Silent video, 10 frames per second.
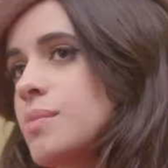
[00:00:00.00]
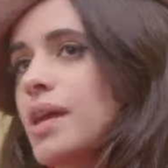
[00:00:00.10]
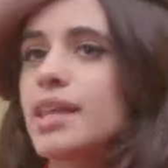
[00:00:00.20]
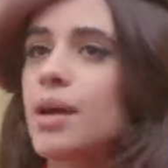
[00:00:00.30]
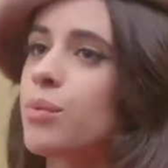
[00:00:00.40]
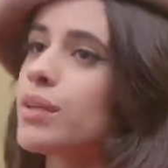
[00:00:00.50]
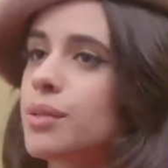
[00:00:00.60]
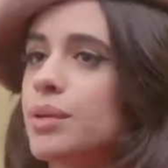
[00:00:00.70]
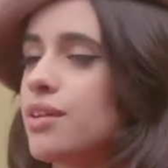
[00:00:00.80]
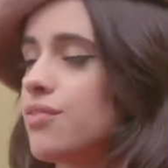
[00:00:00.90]
to me and that
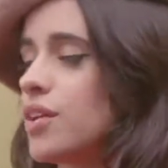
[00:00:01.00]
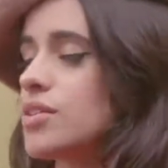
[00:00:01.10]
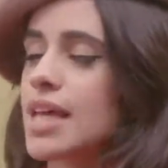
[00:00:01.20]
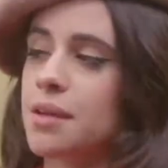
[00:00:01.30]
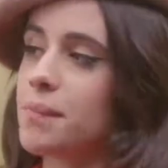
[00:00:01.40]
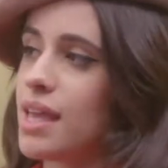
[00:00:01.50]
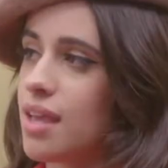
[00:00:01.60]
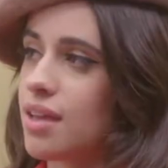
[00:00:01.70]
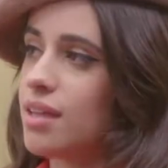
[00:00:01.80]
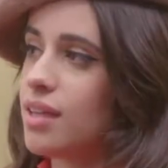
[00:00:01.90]
really really feels like
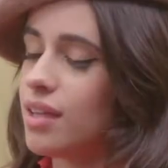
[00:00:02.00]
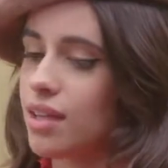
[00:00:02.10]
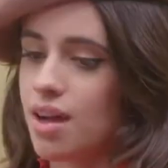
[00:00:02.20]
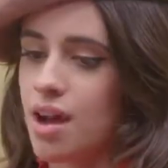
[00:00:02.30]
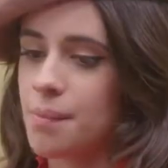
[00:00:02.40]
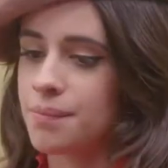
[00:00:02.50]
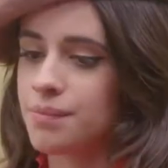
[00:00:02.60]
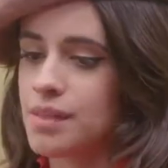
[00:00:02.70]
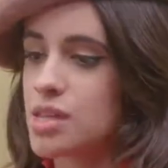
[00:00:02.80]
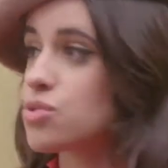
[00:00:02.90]
me
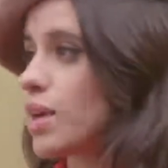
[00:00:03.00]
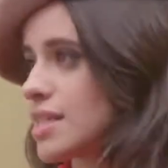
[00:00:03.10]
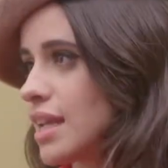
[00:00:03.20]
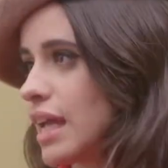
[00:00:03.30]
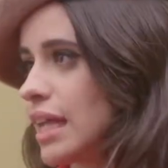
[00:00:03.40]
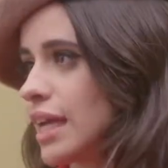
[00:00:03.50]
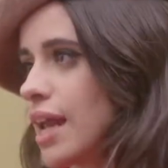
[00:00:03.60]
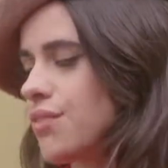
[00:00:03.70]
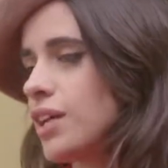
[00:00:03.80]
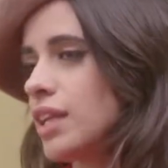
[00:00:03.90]
um, is resonating, and
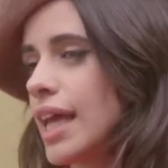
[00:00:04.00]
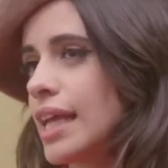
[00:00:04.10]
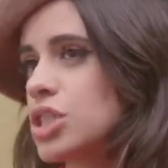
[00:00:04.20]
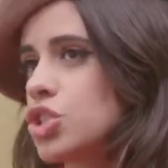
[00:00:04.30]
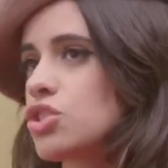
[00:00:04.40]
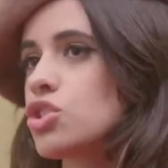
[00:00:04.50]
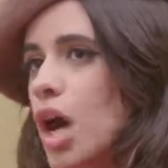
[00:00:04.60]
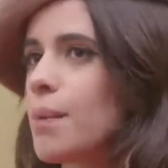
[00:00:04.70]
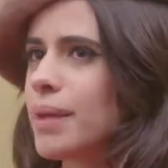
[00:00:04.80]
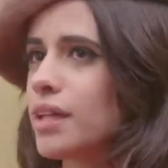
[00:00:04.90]
I feel like it's just
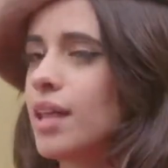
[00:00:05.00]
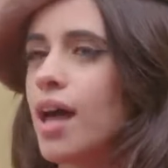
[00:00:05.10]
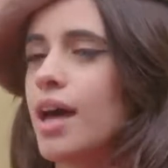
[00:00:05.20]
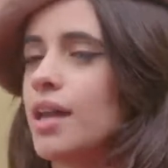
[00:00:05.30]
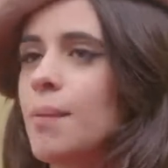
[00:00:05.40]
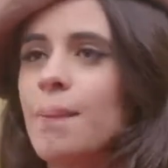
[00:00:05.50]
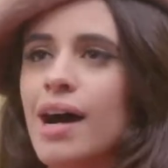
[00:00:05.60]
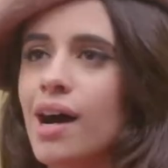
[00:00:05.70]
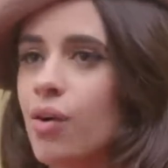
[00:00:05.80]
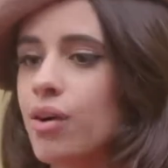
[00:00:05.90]
taught me a lot
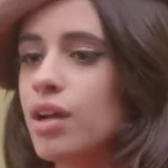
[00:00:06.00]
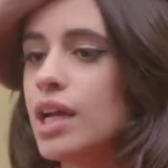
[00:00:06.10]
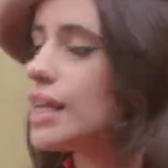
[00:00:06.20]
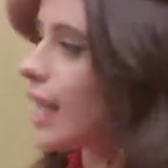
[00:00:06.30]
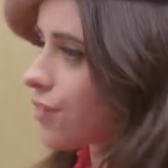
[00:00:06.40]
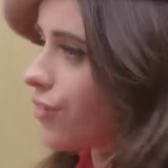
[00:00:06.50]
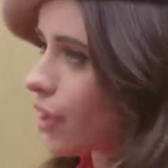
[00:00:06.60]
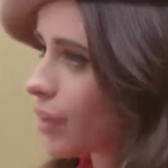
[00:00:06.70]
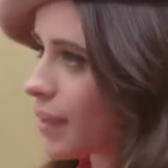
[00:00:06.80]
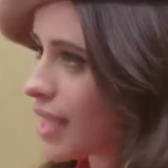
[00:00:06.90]
about like
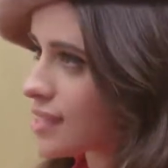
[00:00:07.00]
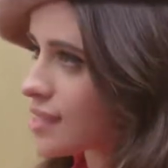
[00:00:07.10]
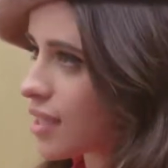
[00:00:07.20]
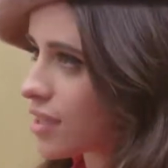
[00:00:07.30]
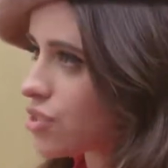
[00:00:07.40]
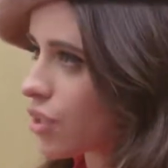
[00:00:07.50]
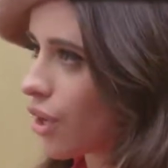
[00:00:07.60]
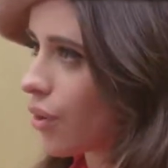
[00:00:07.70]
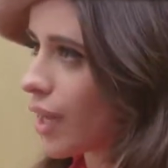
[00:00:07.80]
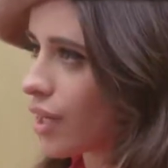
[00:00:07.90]
following my instincts, you mm -hmm.
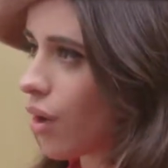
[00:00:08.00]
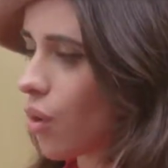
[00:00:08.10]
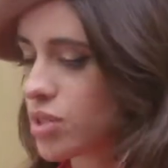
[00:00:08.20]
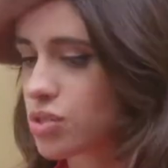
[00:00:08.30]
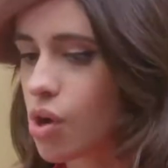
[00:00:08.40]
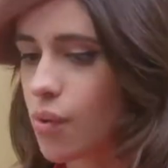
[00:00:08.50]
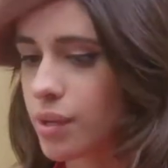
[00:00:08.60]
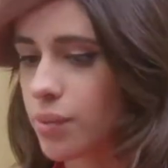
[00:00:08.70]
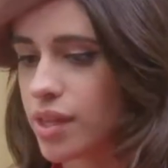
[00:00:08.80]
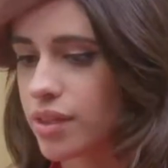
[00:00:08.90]
know, mm-hmm. and always
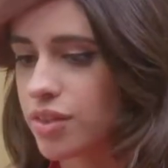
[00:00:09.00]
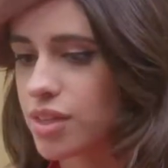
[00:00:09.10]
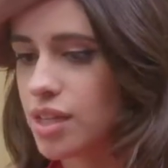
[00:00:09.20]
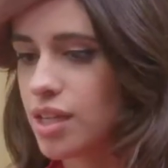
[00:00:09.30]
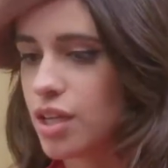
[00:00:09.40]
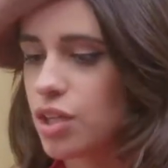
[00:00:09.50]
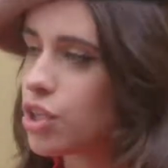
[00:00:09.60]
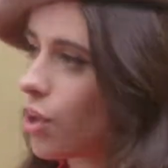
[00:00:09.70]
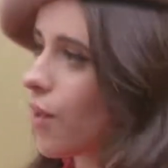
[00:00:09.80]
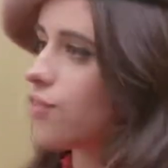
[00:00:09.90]
going with you
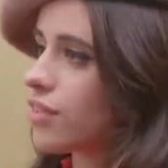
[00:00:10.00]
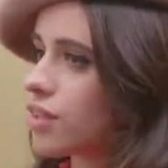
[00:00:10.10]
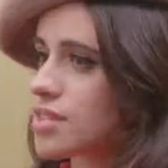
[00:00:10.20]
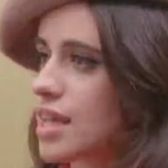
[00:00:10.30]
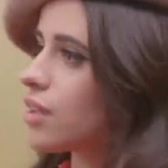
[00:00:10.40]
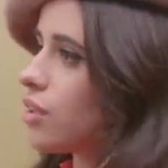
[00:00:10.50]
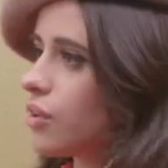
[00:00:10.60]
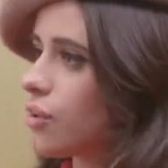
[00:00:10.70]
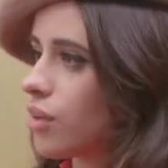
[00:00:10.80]
know what feels like you.